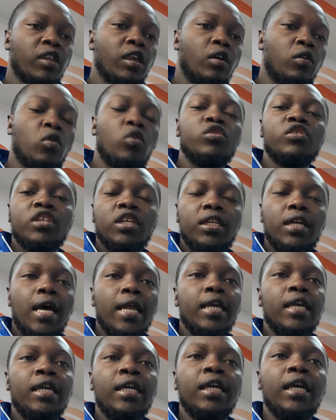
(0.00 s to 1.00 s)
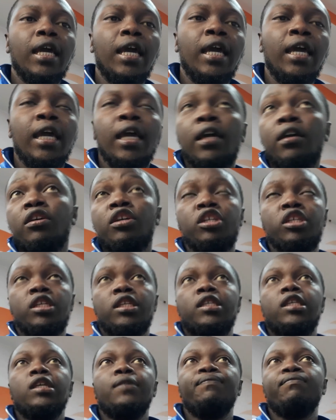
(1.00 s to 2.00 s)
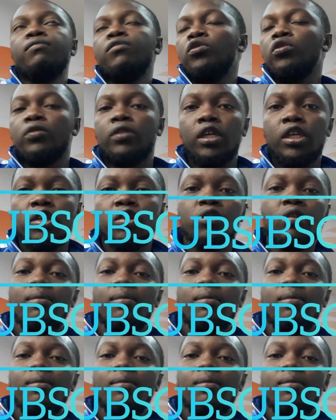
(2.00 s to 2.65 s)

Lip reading: considering, etc. So thank you so